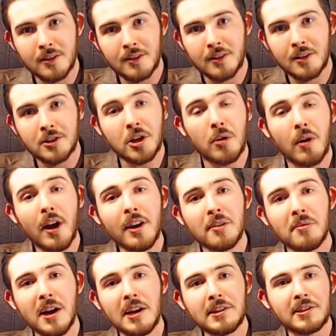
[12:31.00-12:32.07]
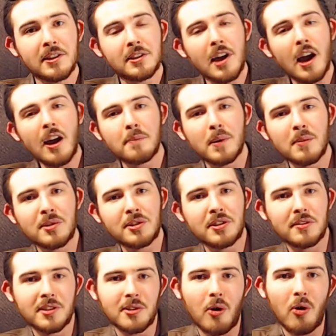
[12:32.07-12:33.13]
So anyways, the entire purpose of
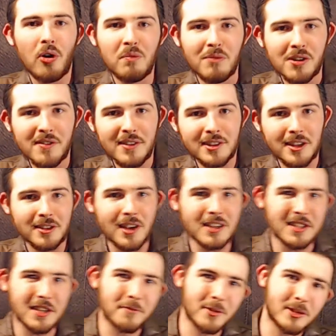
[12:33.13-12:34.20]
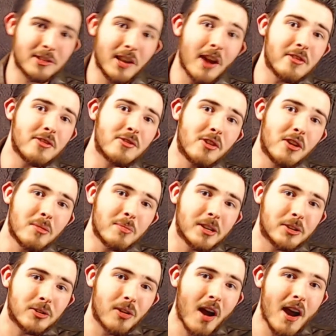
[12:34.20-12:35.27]
this whole movie is essentially for Pyscho Goreman to
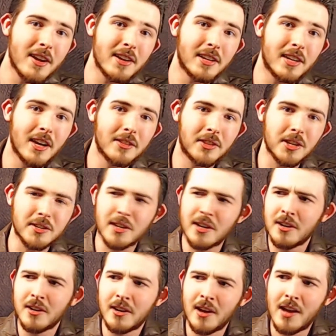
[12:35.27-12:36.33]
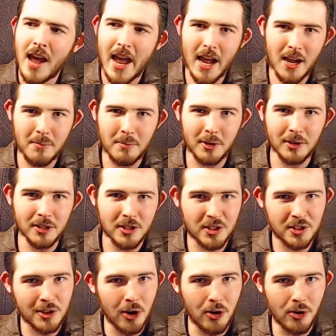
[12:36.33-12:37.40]
try and get this amulet,
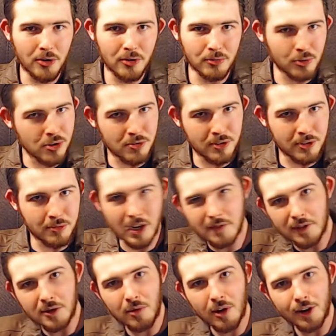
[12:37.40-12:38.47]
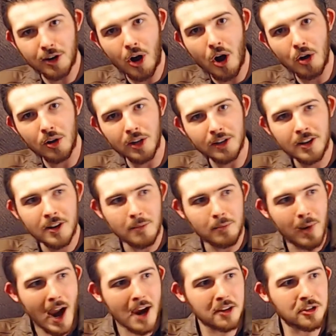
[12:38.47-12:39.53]
stone, ruin, whatever you want to call it,
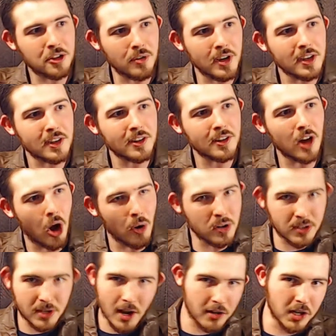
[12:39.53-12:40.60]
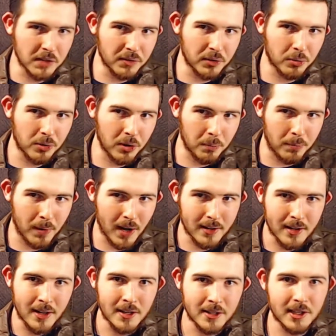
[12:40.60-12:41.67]
back so he can go and take over the world.
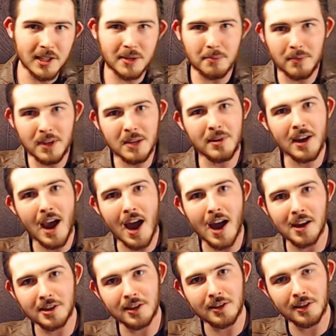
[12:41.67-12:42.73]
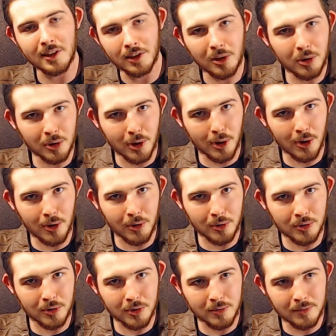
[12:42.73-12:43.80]
But since Mimi has it, the little girl
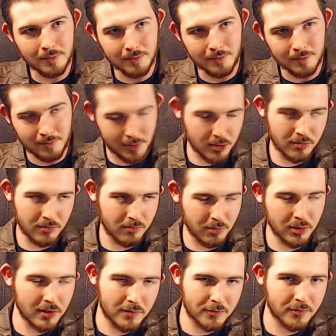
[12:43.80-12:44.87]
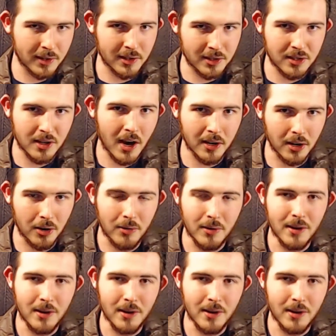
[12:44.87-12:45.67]
who is really freaking psycho,